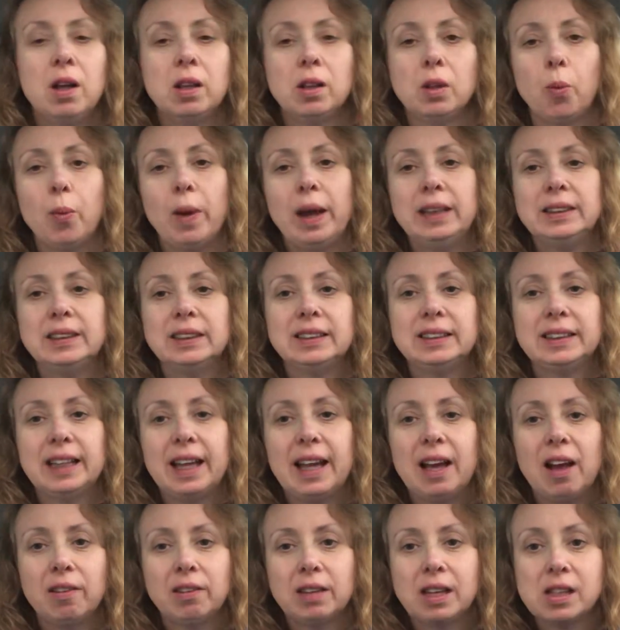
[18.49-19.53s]
the ways to stay
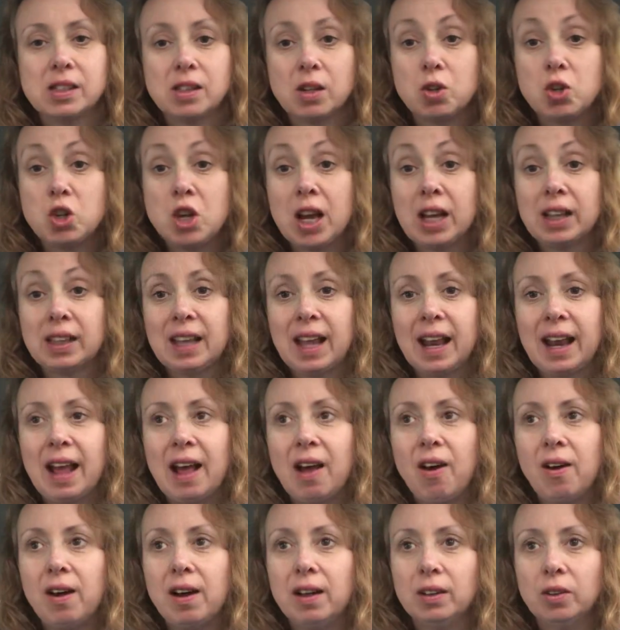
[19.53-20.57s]
healthy, so check that
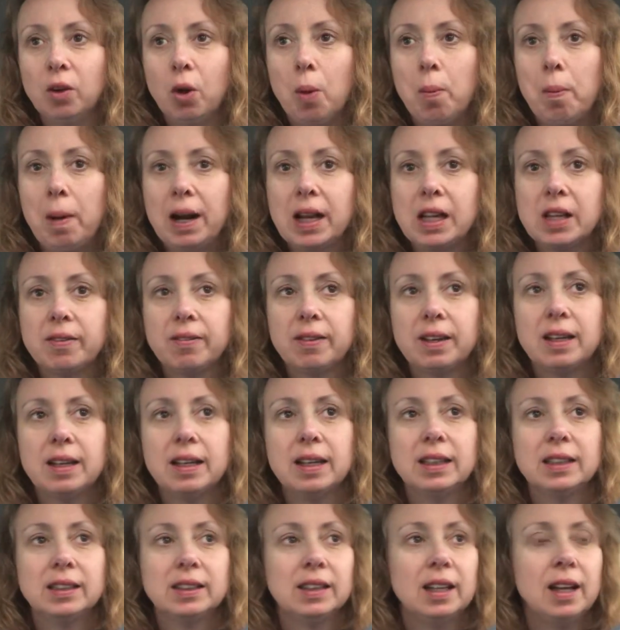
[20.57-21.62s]
out on the All Bodies
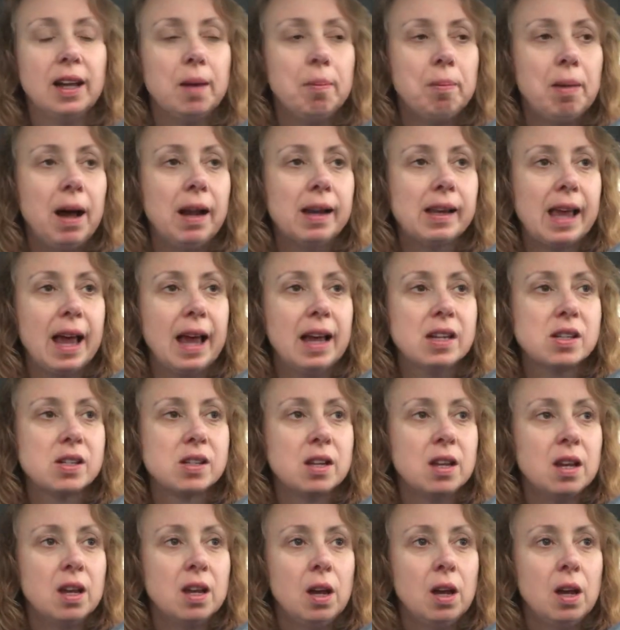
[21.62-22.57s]
Fitness podcast,